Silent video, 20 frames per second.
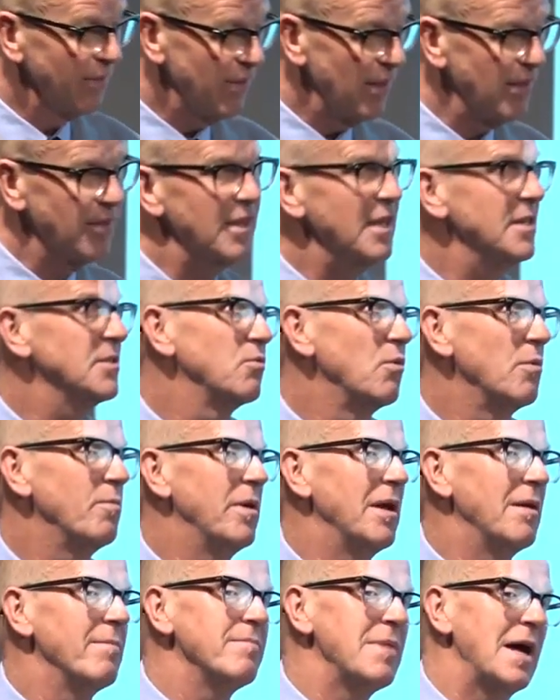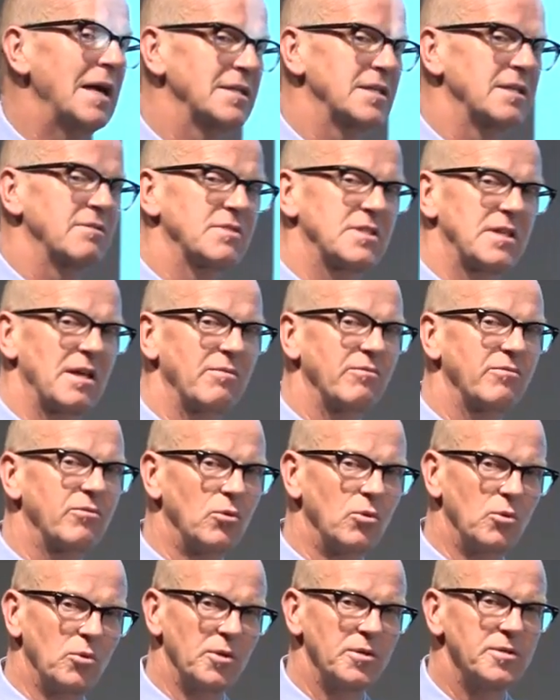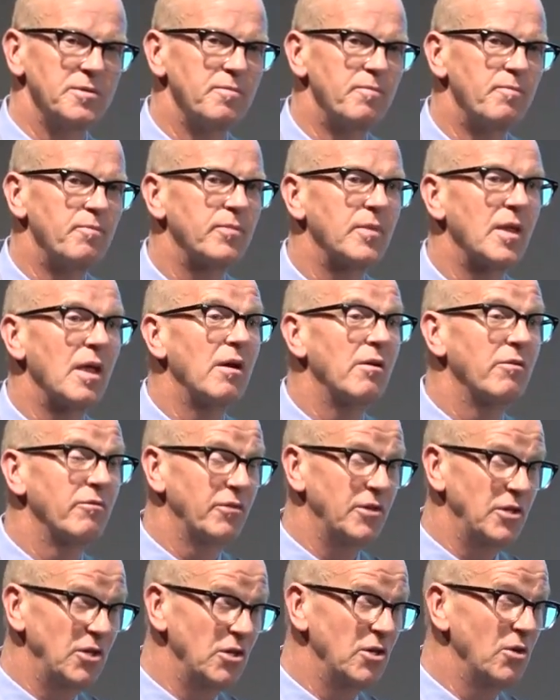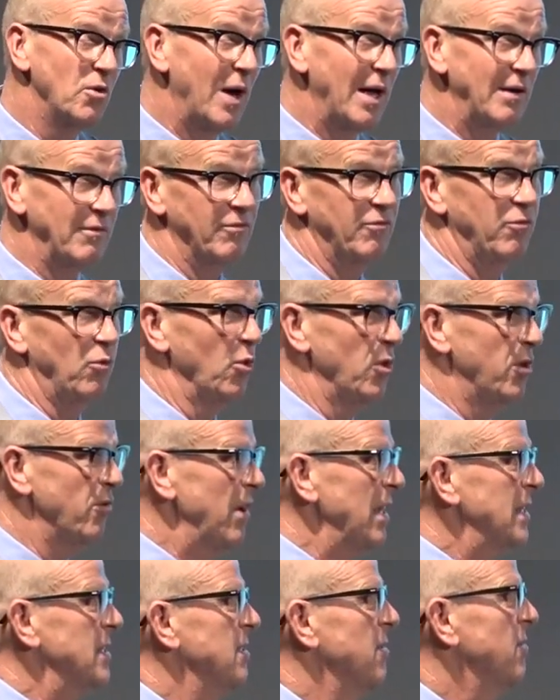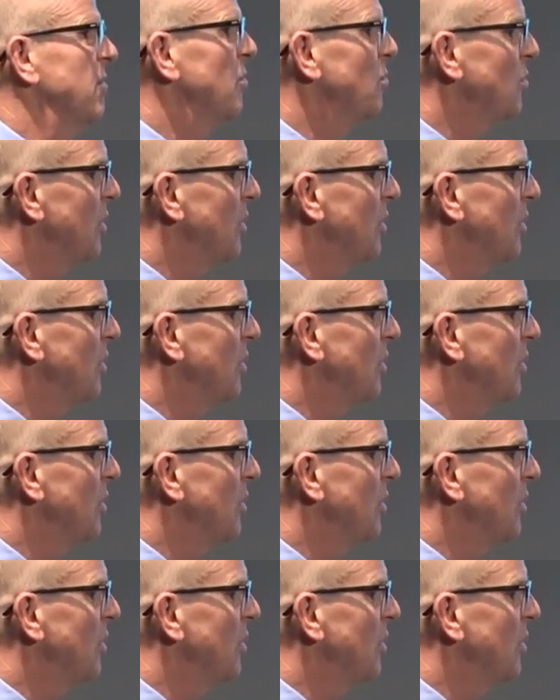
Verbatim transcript: then this would be a massive step forward for you and for the rest of the